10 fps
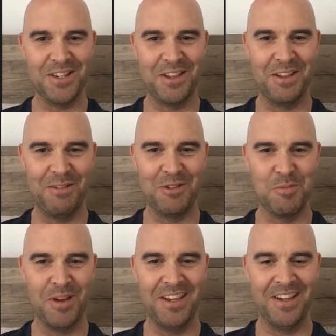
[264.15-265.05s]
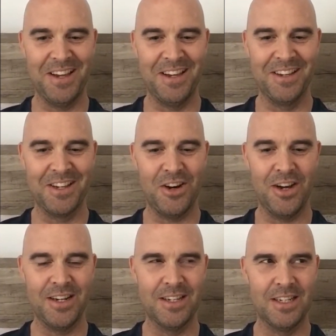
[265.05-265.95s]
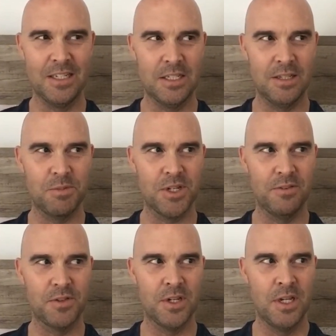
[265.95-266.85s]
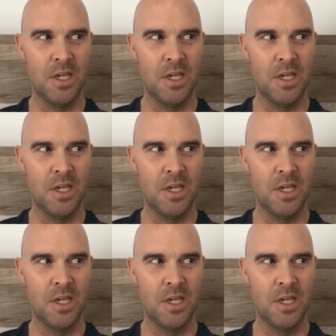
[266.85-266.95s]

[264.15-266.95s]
I think that was being kind to themselves.